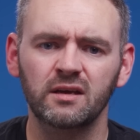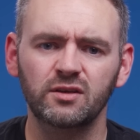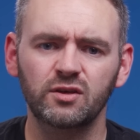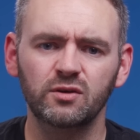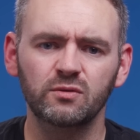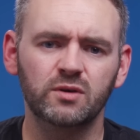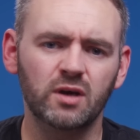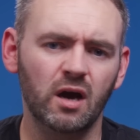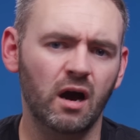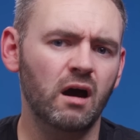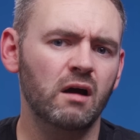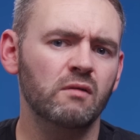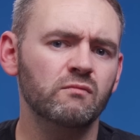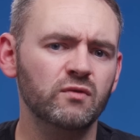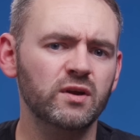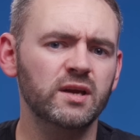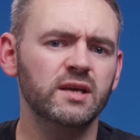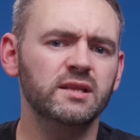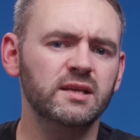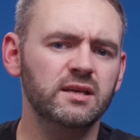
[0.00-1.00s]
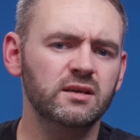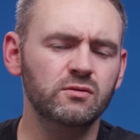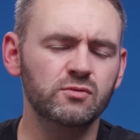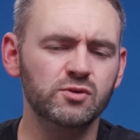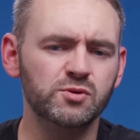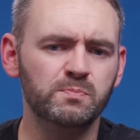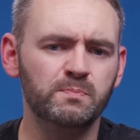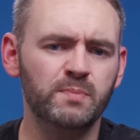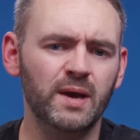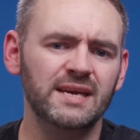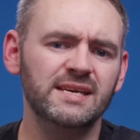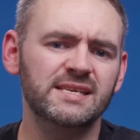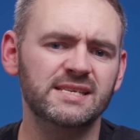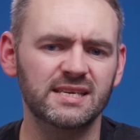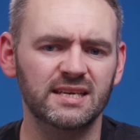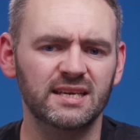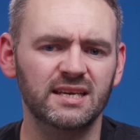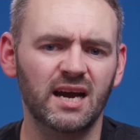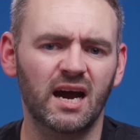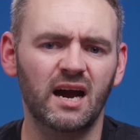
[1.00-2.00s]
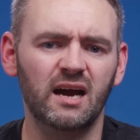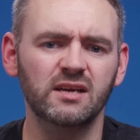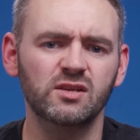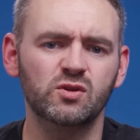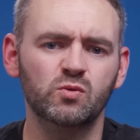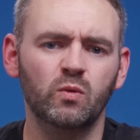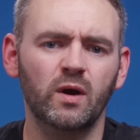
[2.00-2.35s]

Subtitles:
You can't really use basic guides